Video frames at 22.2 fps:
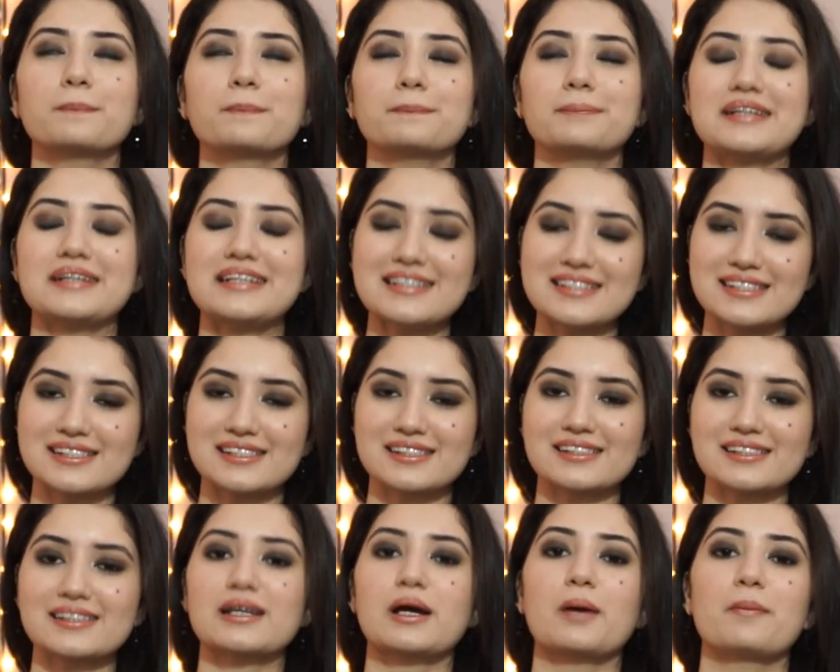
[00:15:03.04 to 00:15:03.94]
please
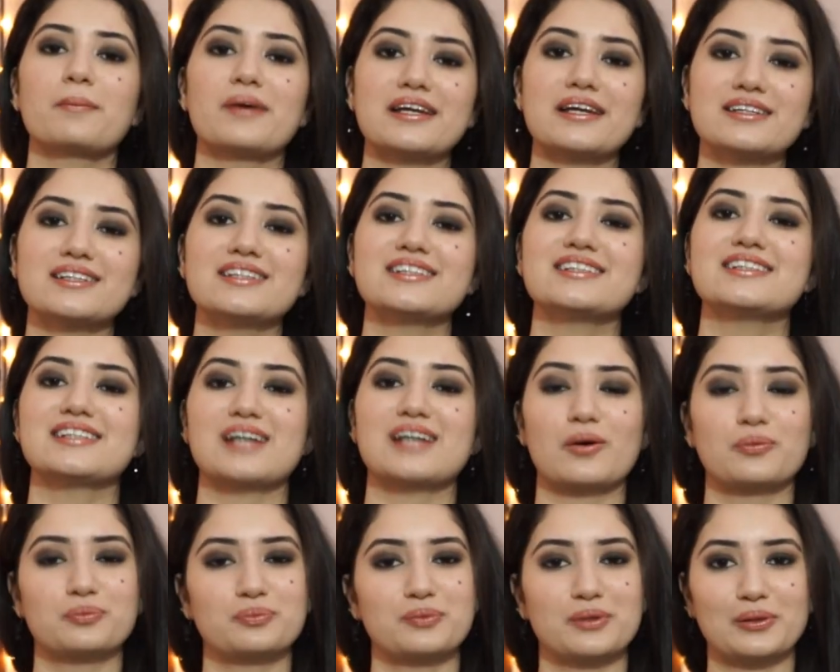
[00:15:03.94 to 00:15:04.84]
comment
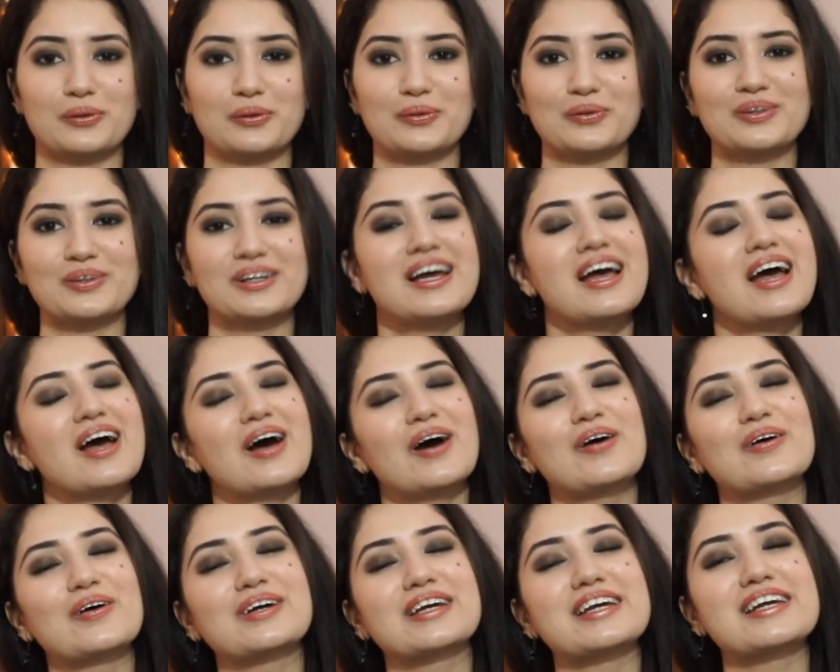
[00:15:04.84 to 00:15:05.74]
down below.
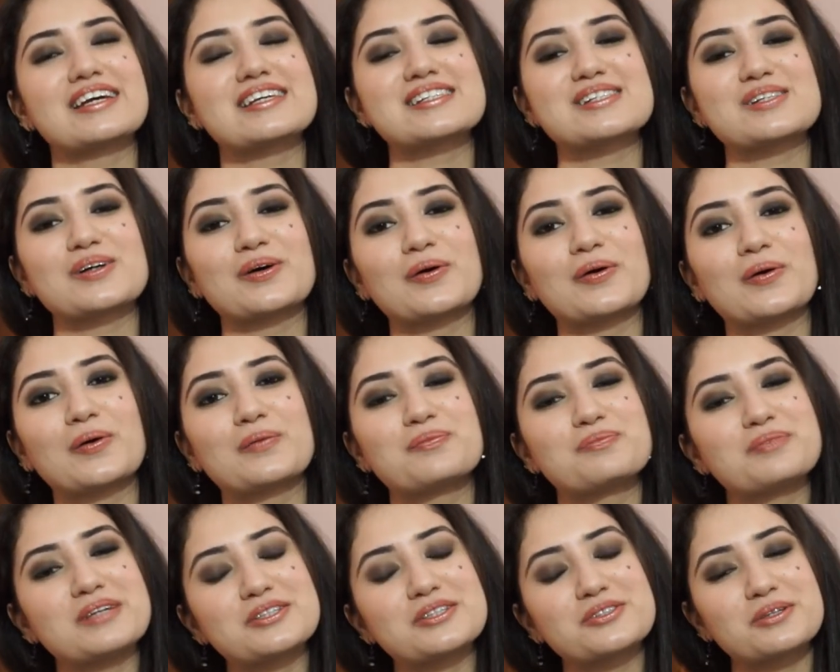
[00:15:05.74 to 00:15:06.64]
Okay, so
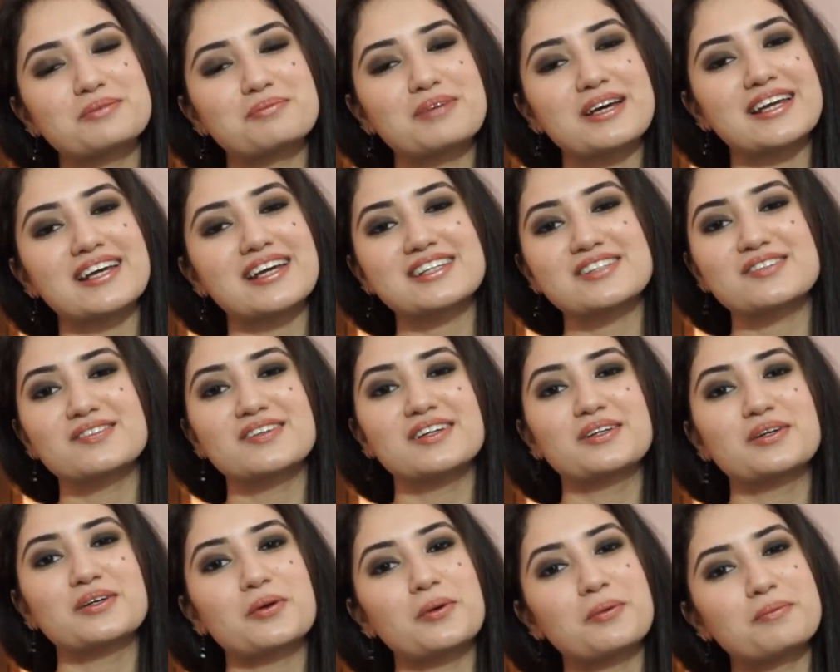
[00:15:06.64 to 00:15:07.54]
meet you in my next
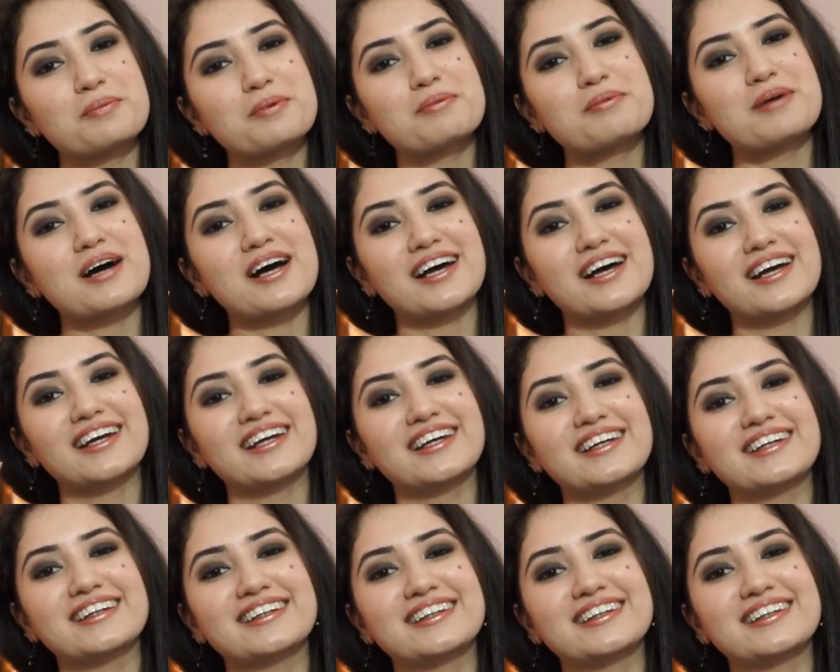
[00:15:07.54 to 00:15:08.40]
video. Bye bye.